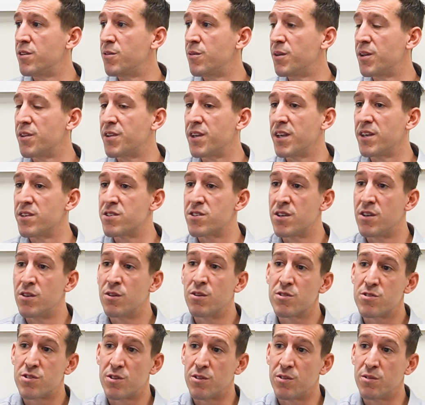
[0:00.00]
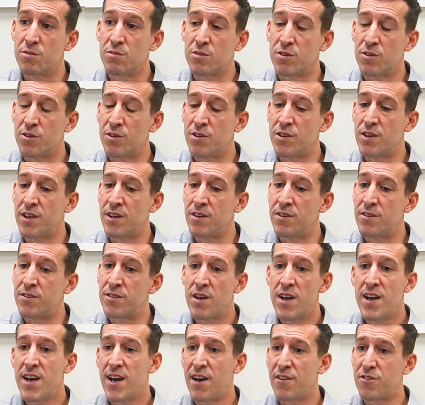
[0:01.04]
doing things that are not so good and
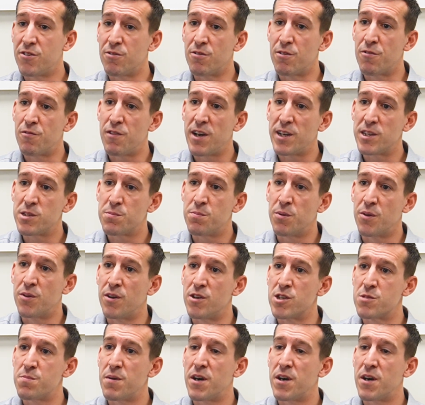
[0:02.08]
have to reflect upon those.